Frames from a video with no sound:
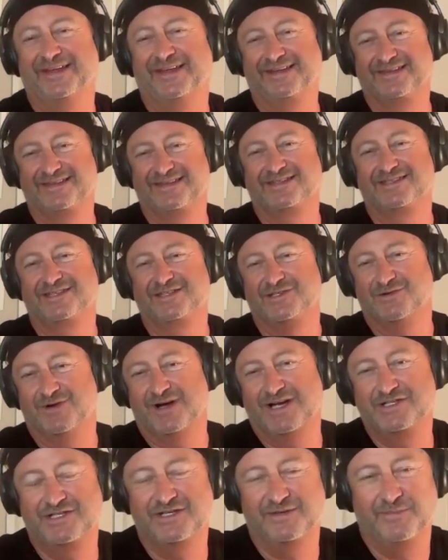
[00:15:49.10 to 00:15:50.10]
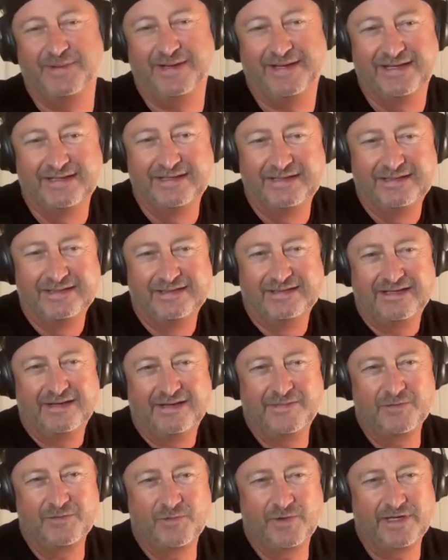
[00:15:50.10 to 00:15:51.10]
on the situation. But
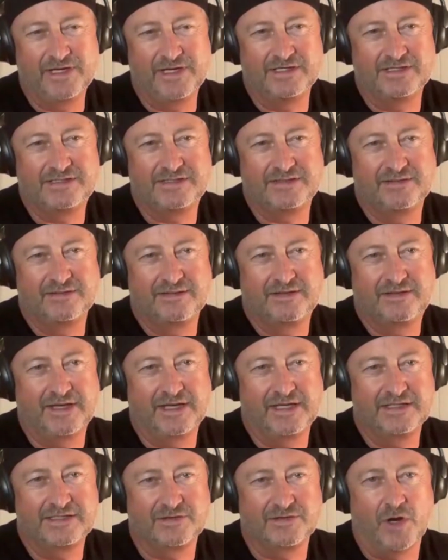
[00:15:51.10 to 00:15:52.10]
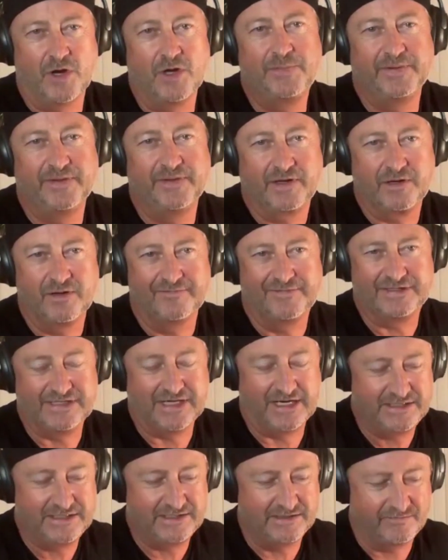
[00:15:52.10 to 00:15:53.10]
I mean, we use things to open the
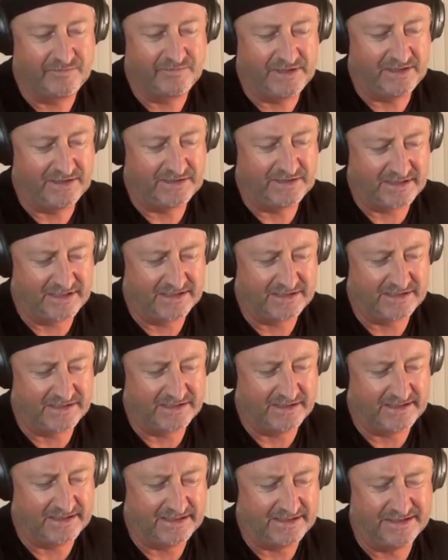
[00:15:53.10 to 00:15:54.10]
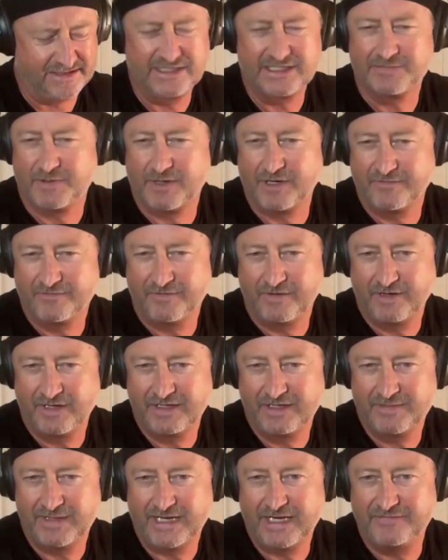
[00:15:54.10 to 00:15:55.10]
conversation. We use things like disc
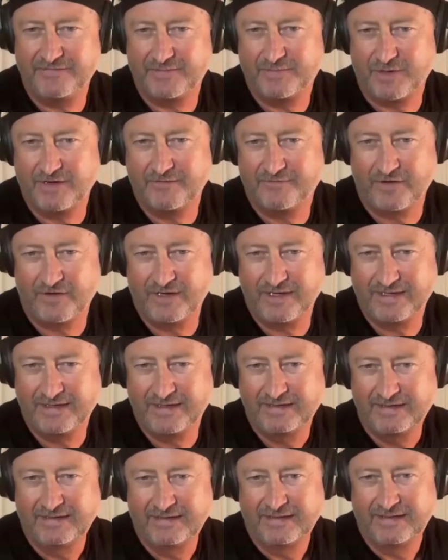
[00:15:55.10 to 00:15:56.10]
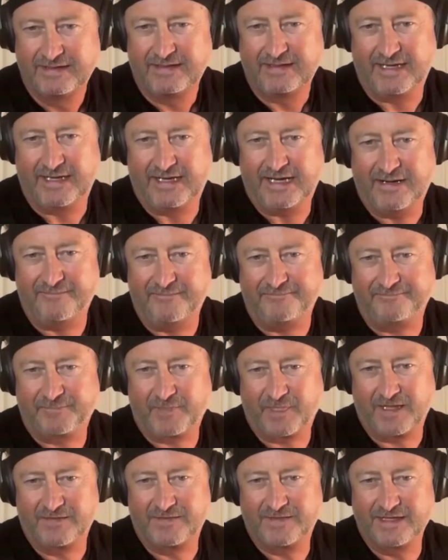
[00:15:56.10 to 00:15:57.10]
profiling, behavior profiling, and
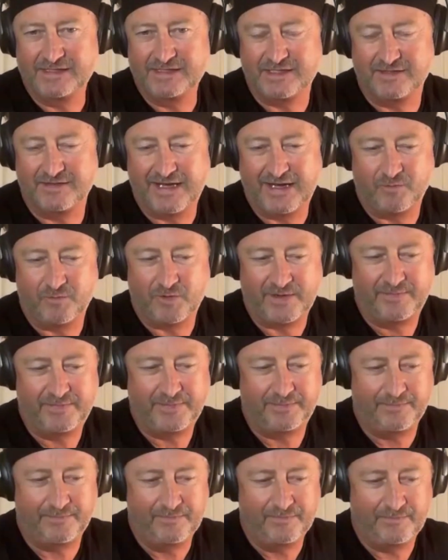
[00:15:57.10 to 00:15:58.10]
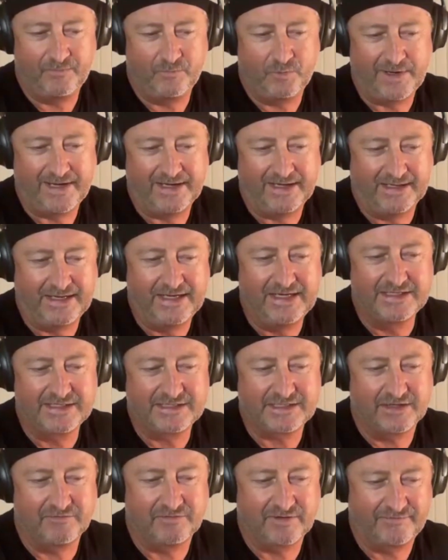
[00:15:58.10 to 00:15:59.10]
things like that, where
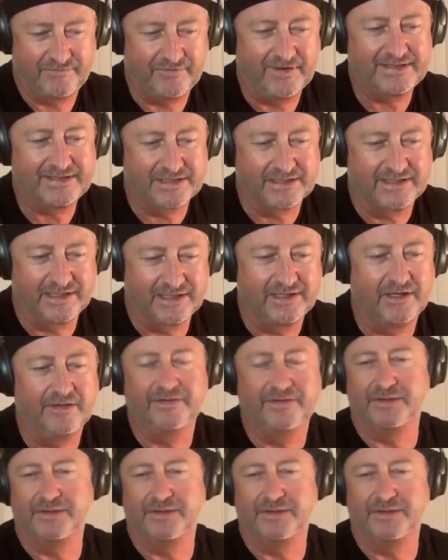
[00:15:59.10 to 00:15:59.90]
leaders can reflect a little